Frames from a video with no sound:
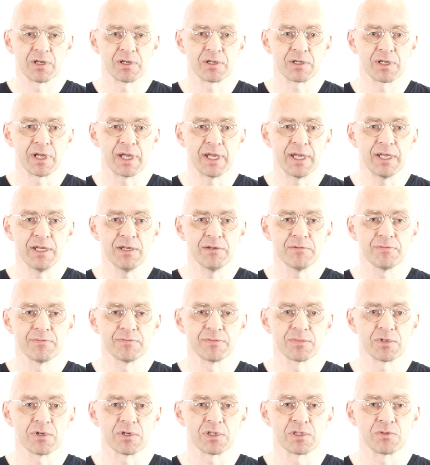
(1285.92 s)
Okay,
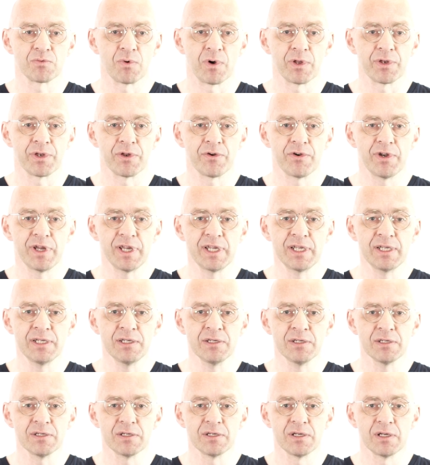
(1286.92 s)
so it's
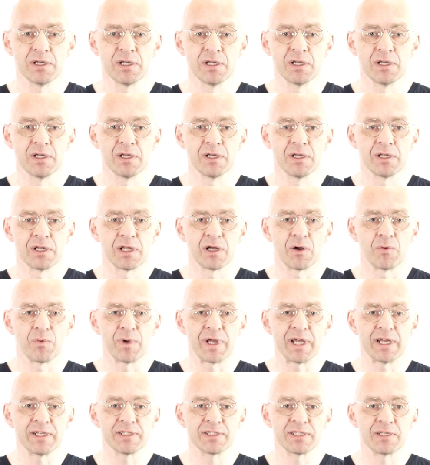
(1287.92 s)
wandering. Now,
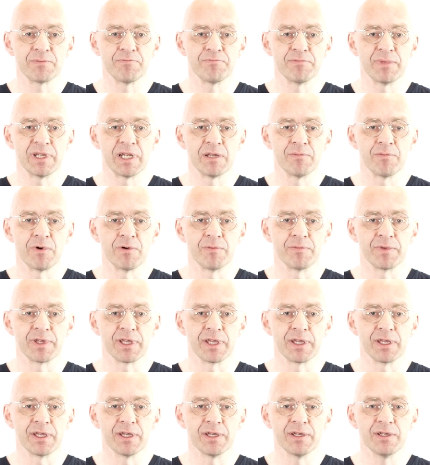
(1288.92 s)
where's the minimum
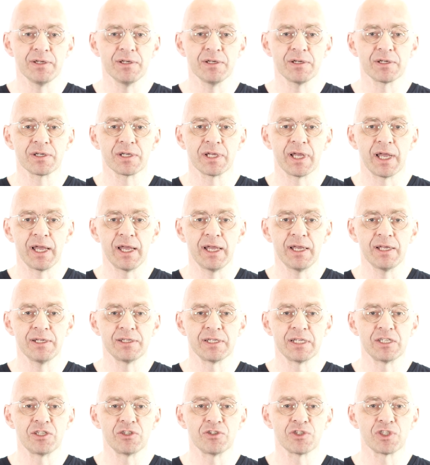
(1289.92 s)
here? Okay,
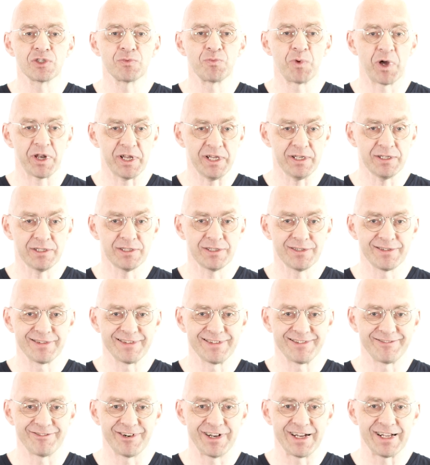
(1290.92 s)
did you spot it?
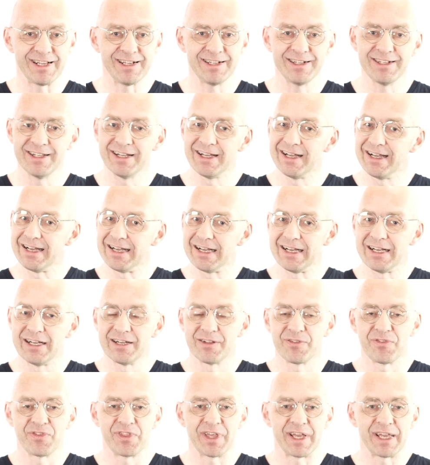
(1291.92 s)
Well,
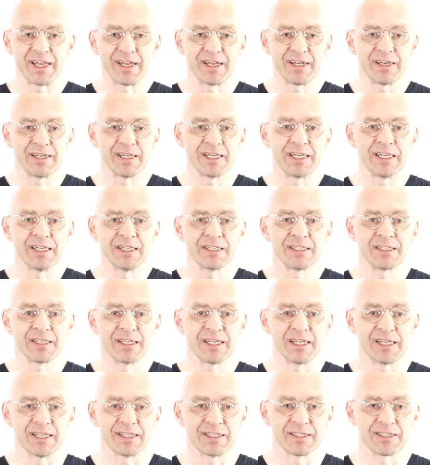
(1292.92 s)
there it
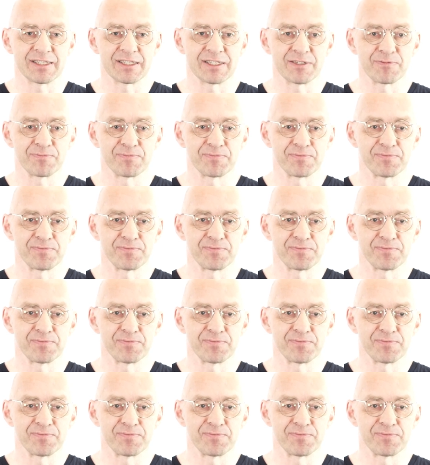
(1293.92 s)
is.